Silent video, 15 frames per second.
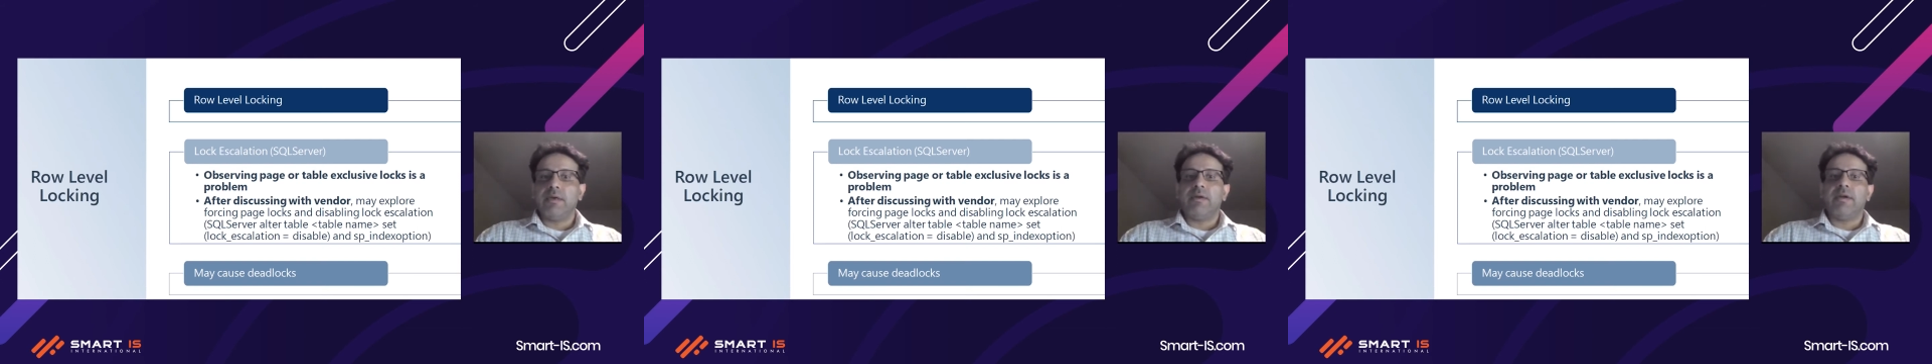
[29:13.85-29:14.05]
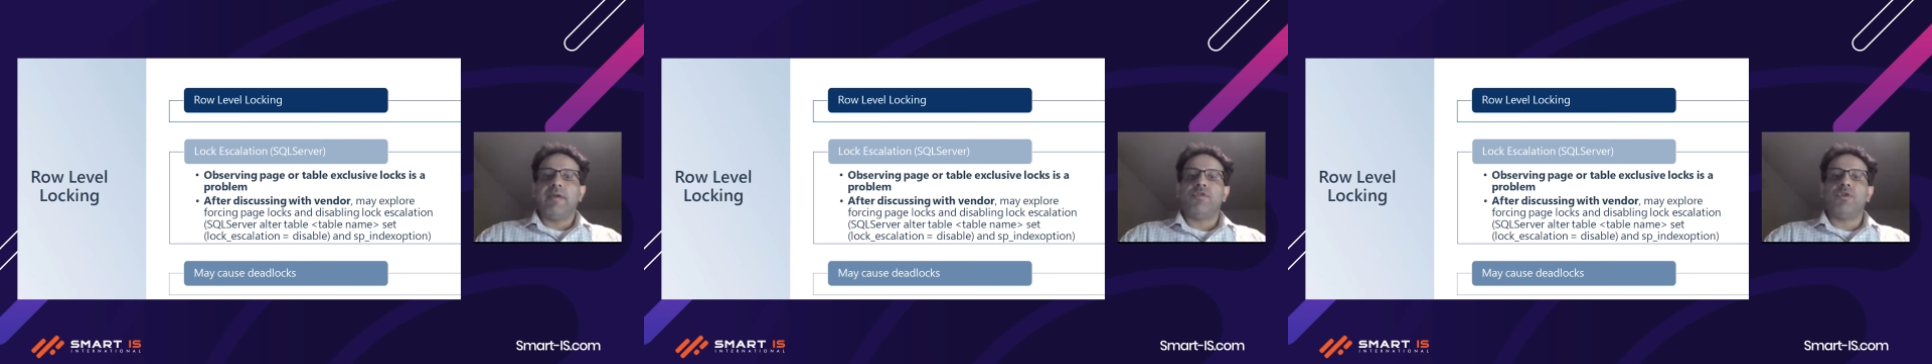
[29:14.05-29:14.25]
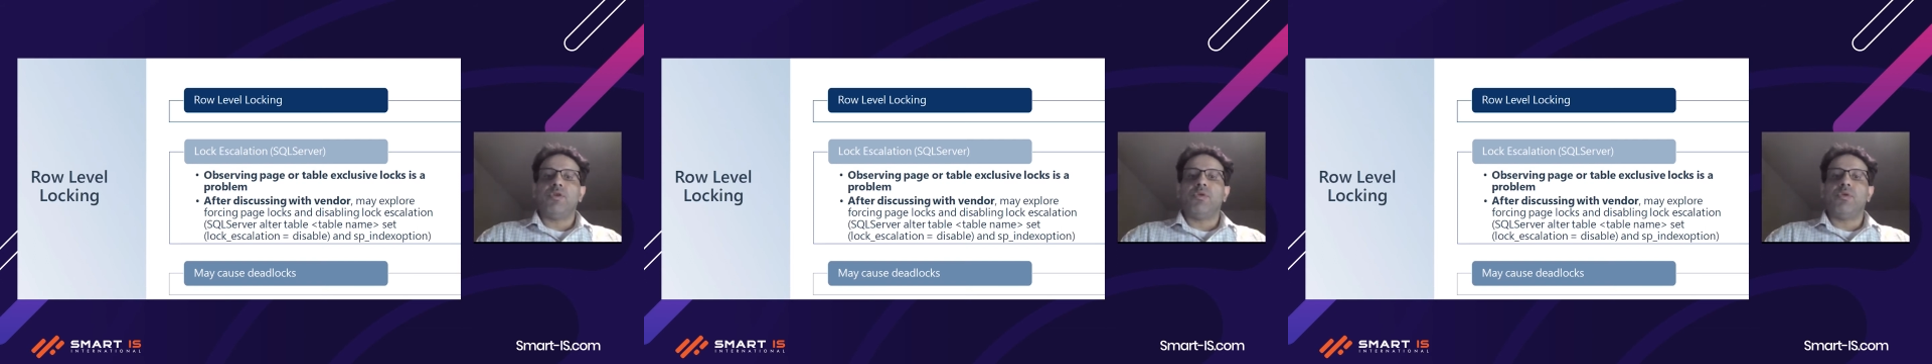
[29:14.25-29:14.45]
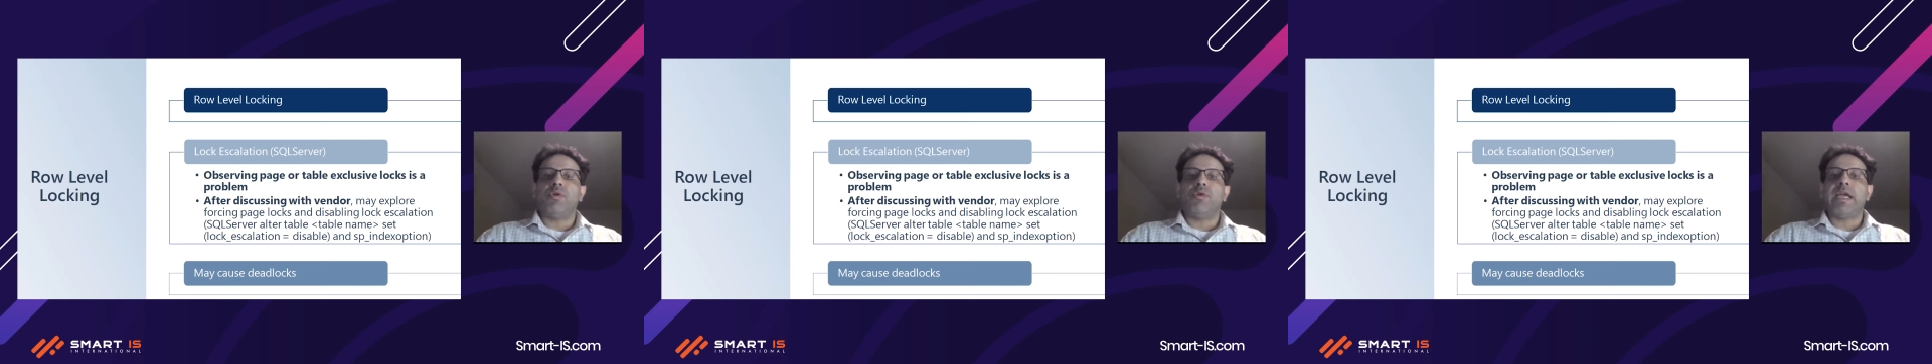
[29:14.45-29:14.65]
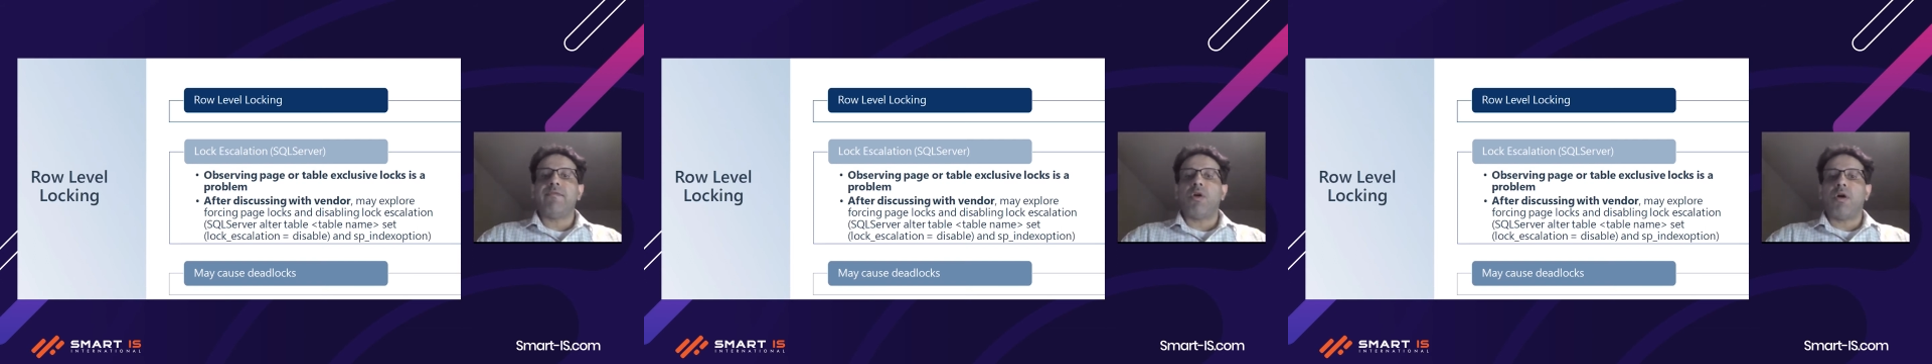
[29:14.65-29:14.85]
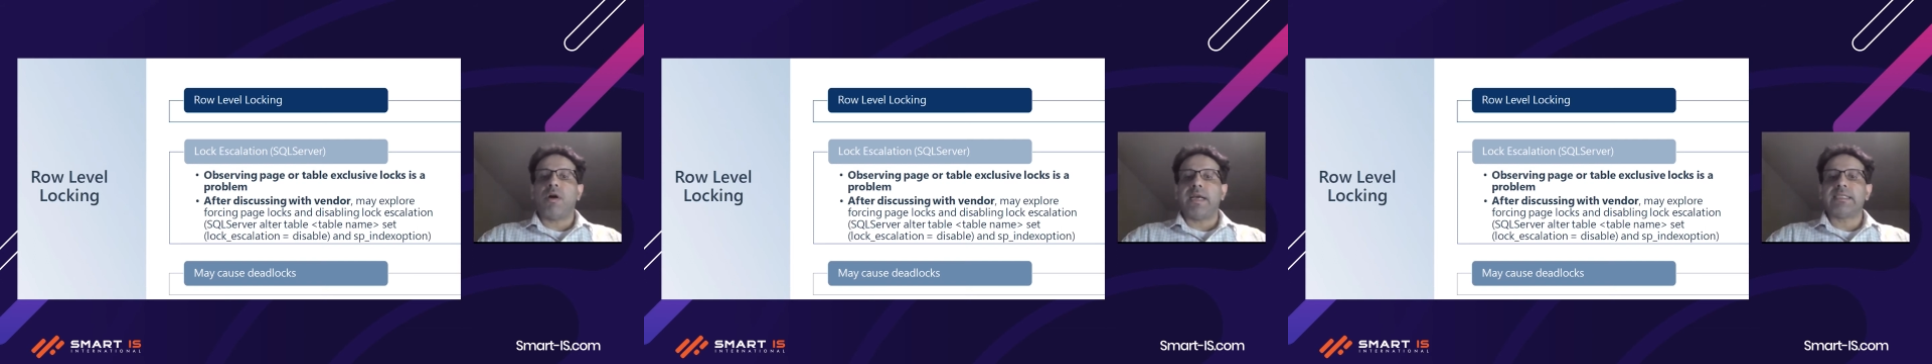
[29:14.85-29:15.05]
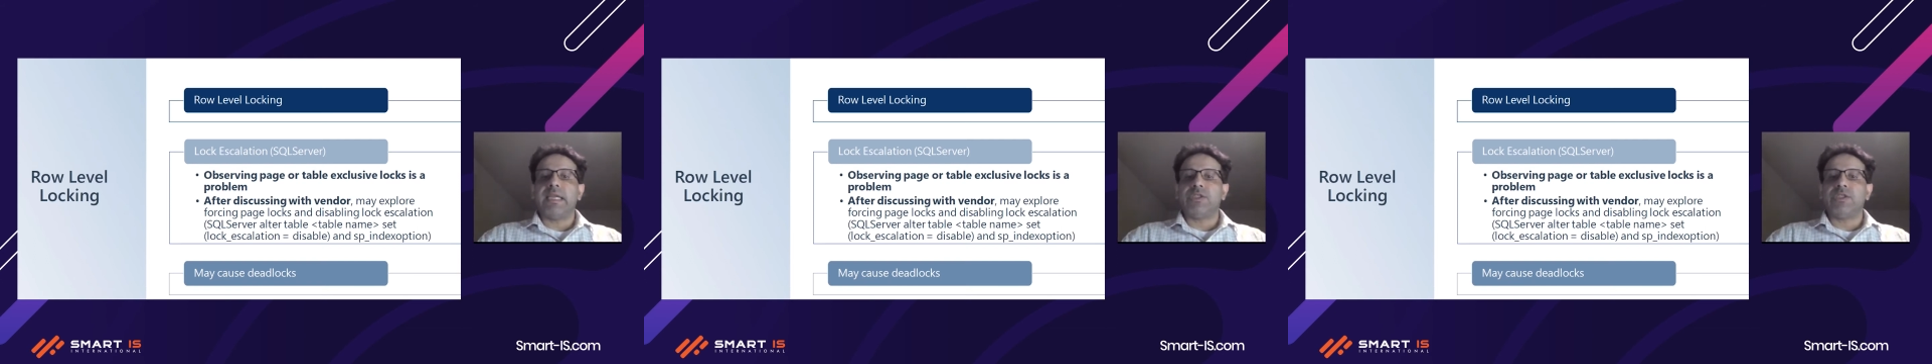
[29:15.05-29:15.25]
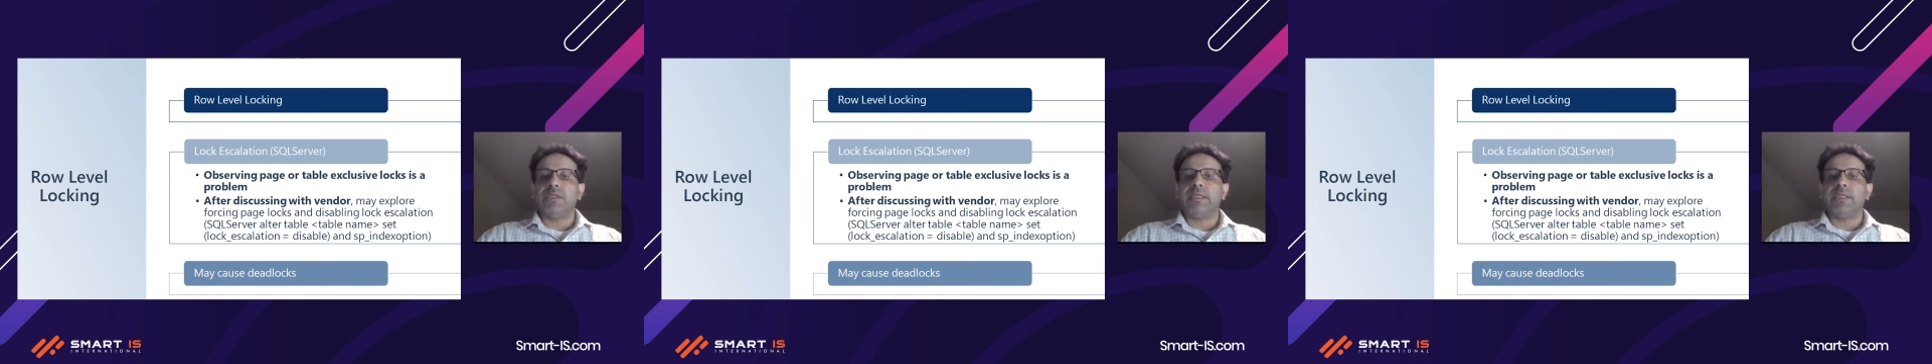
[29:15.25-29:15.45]
If you don't have lock
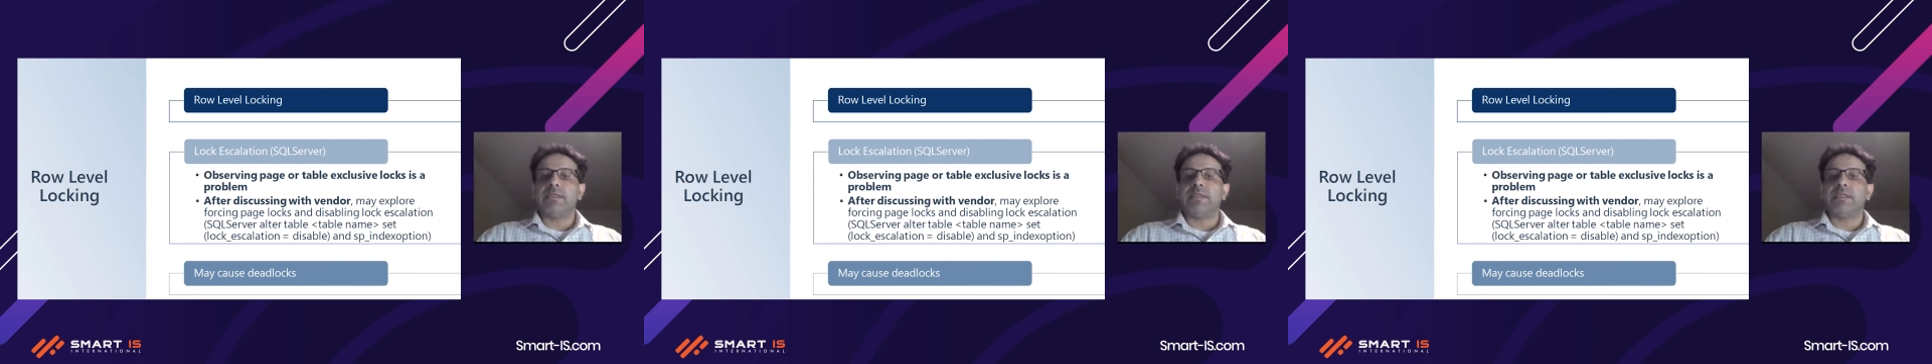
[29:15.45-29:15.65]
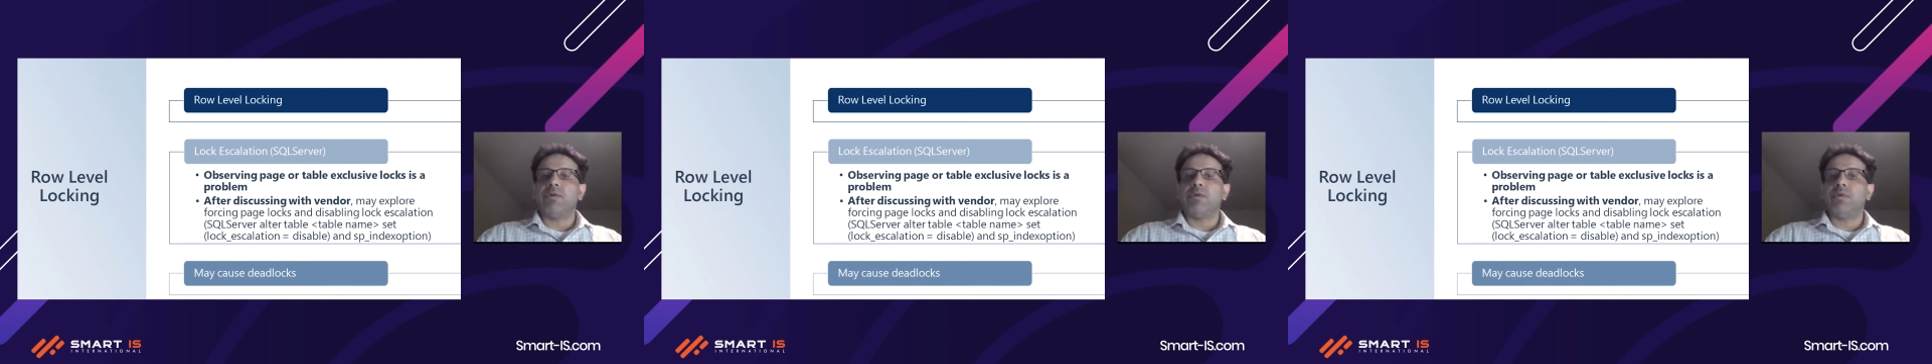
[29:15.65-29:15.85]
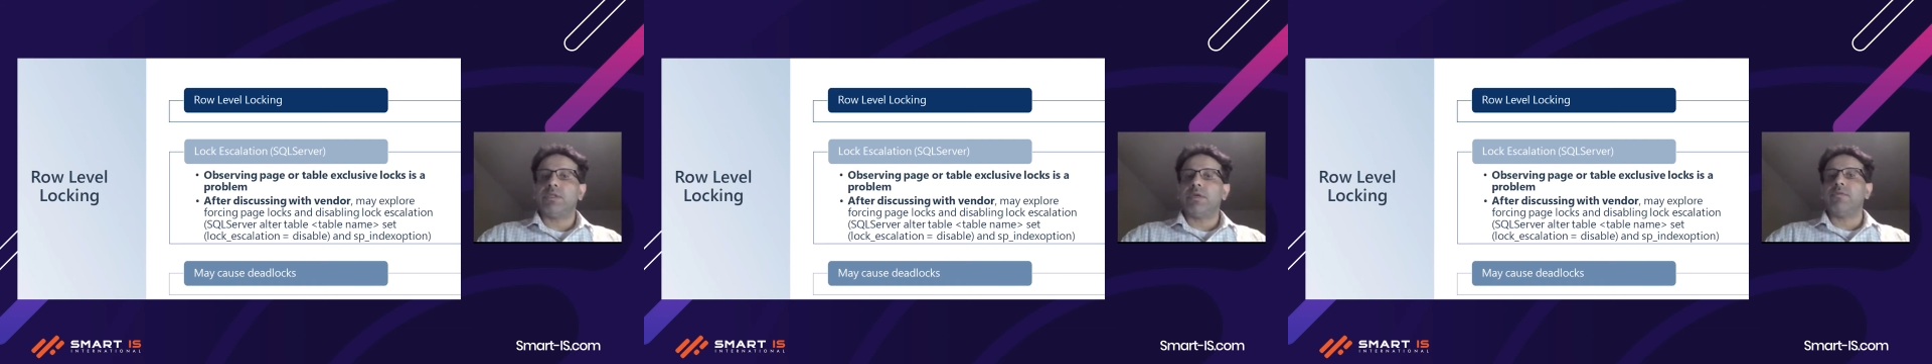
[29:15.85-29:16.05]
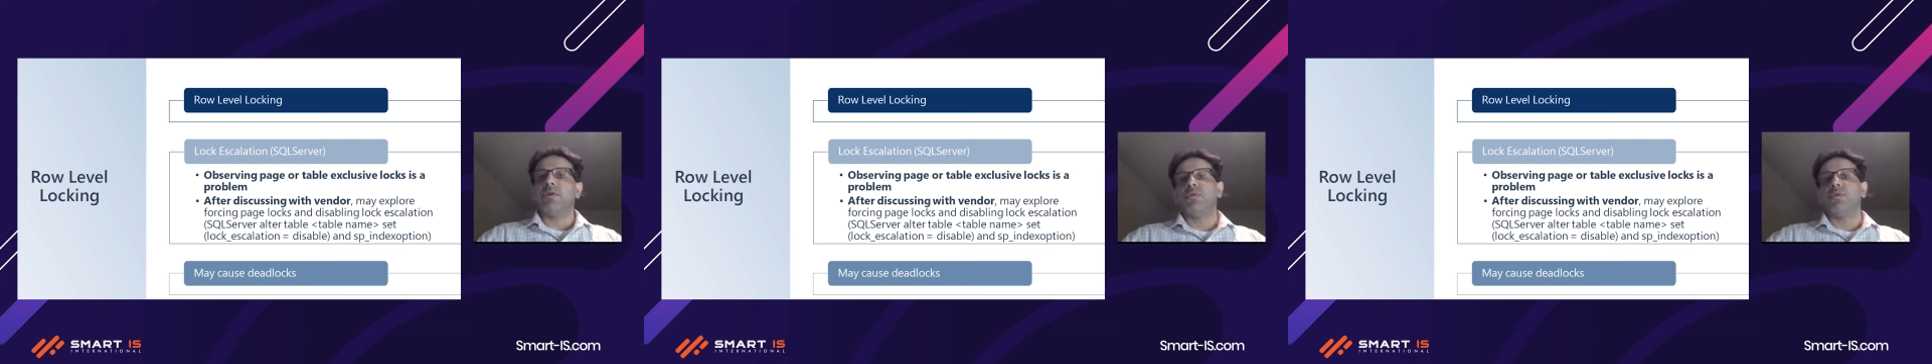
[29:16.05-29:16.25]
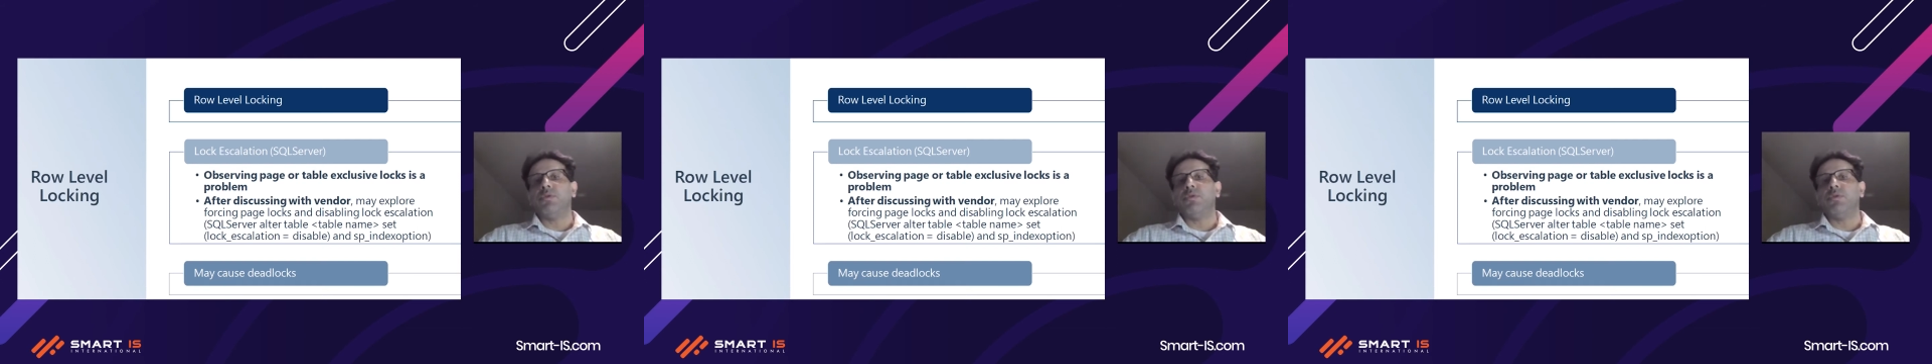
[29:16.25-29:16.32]
escalation, then SQL Server could